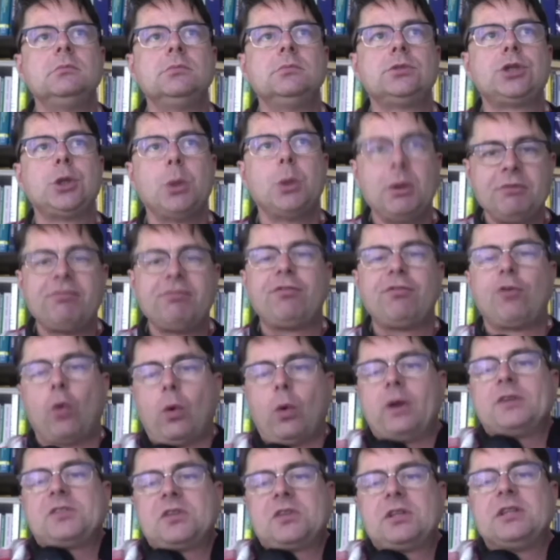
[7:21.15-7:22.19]
to
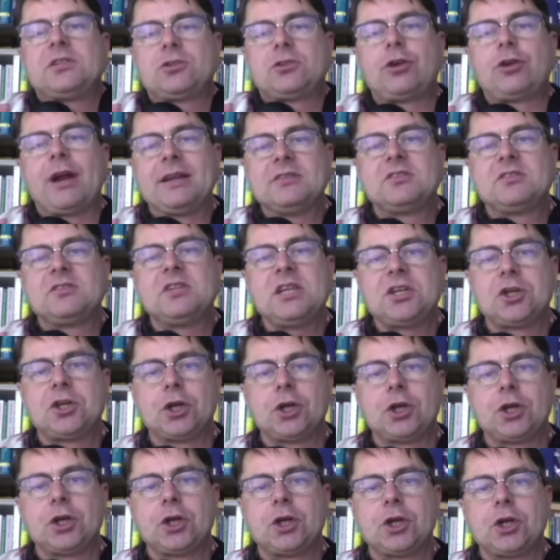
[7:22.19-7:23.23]
enforce this
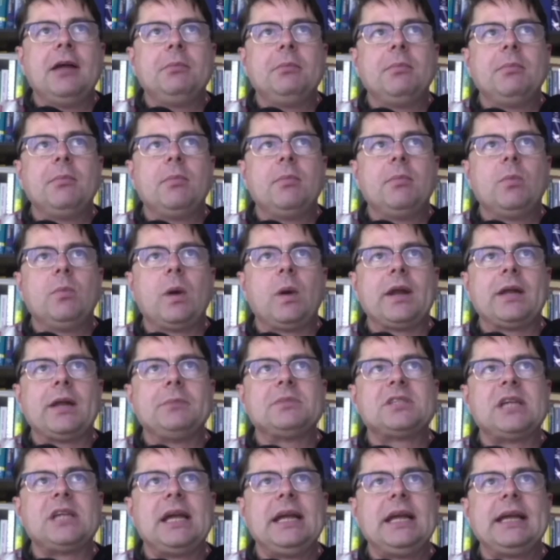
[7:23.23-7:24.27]
transition. I'm, what
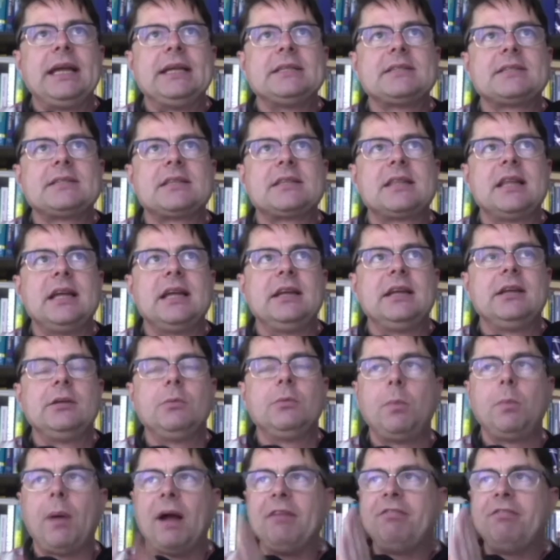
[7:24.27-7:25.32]
I'm saying is that
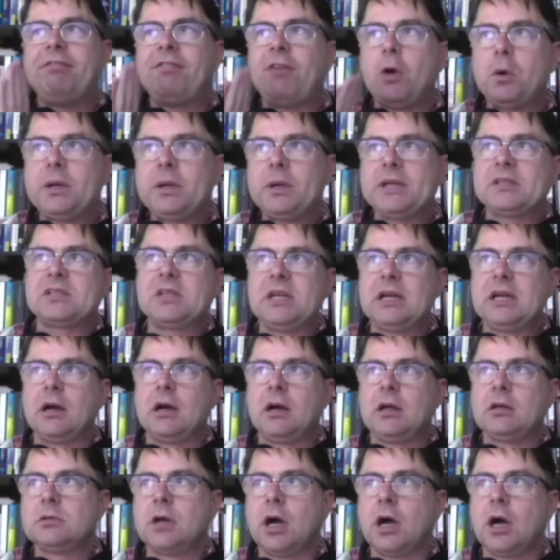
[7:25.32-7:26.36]
by focusing
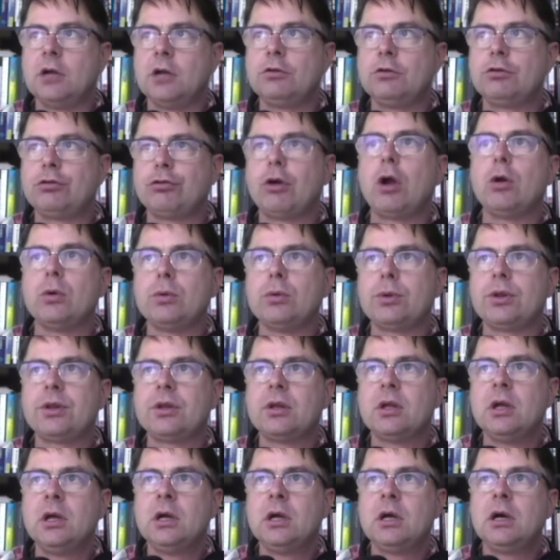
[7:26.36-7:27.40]
on growth,
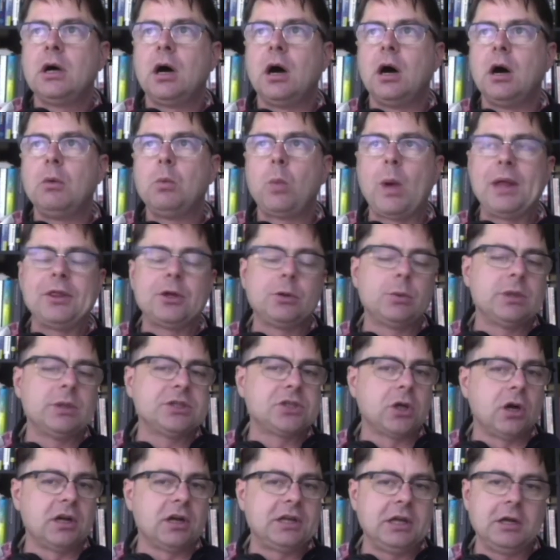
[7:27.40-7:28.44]
uh, whether we're
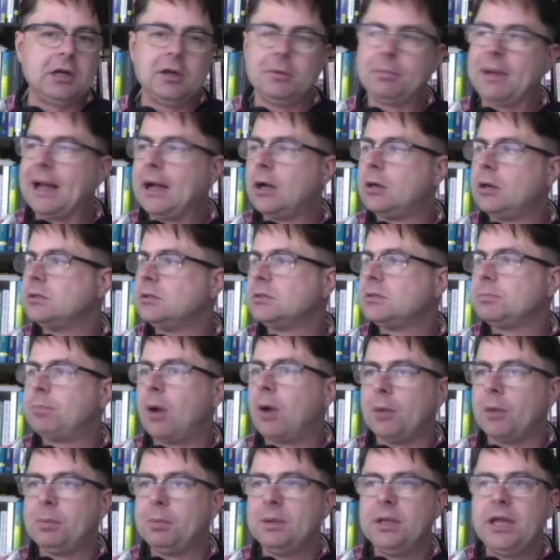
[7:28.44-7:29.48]
talking about
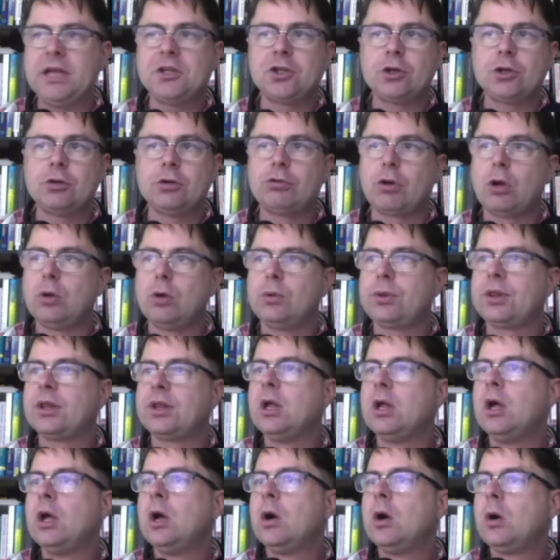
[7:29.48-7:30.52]
population growth
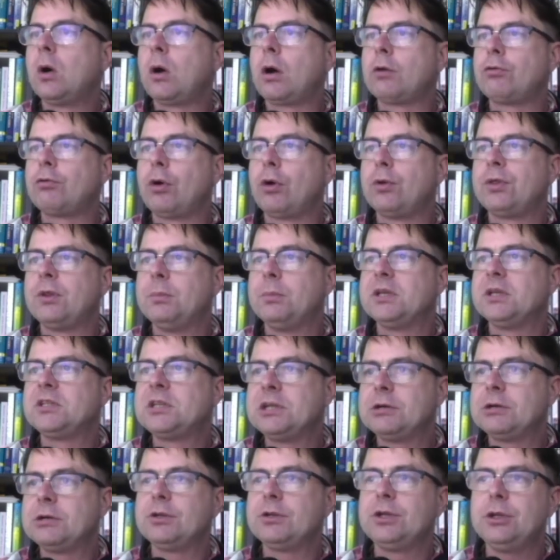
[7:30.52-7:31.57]
or growth in
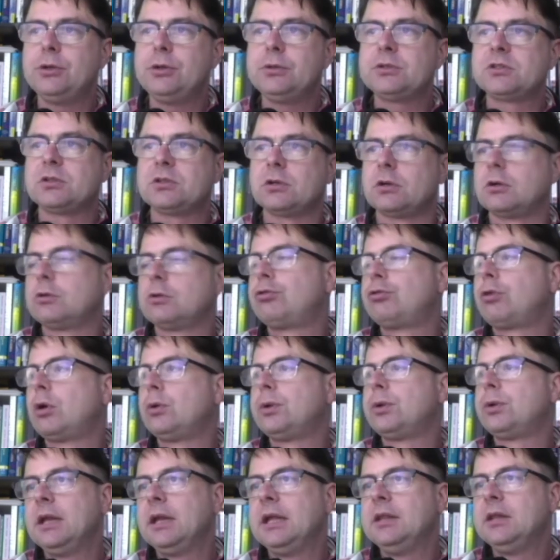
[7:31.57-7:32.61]
material use or
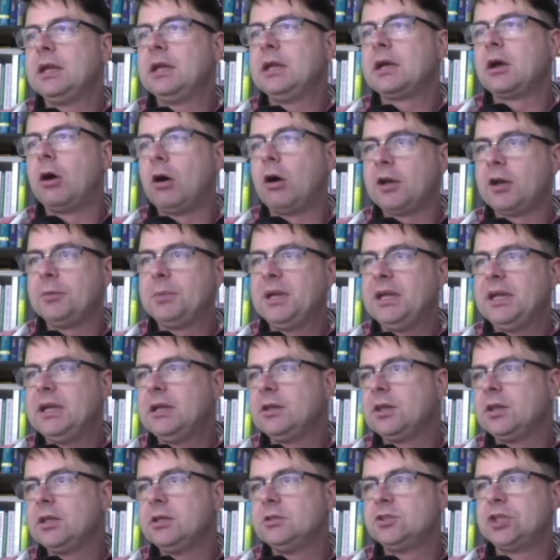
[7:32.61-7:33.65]
growth in the economy
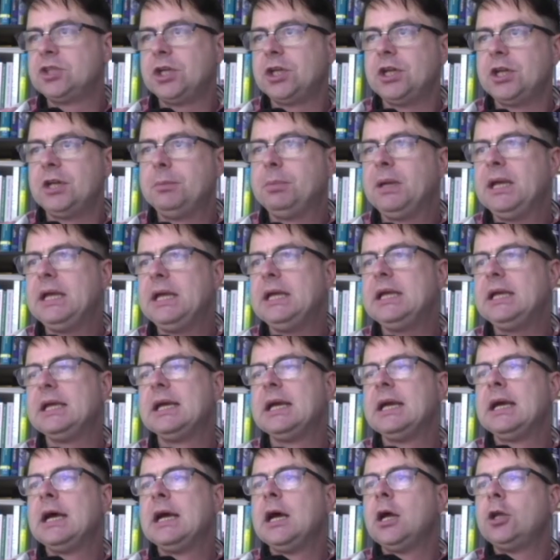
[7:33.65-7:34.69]
and GDP,
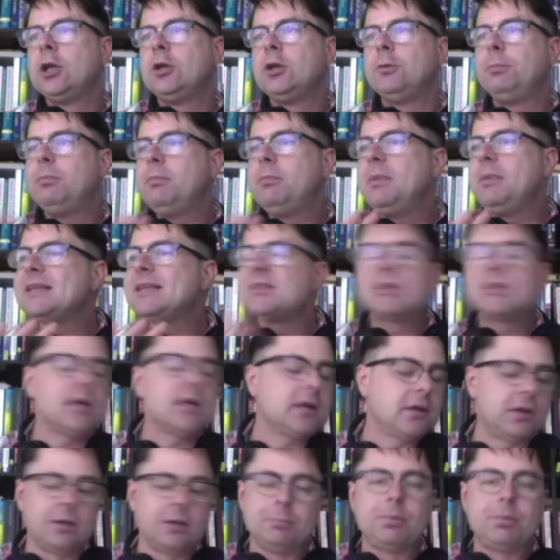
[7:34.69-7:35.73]
you're
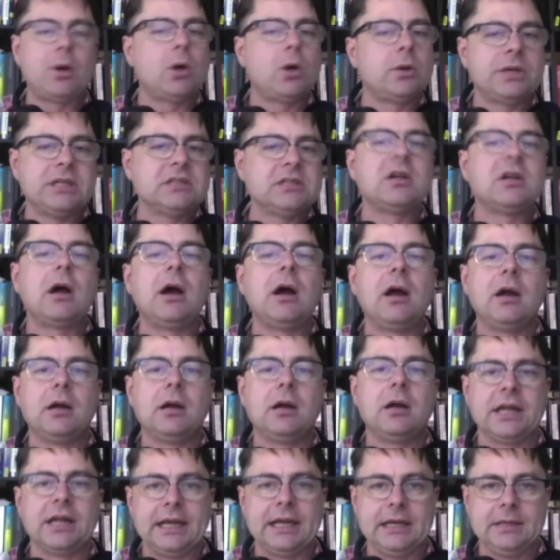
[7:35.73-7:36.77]
missing the boat entirely.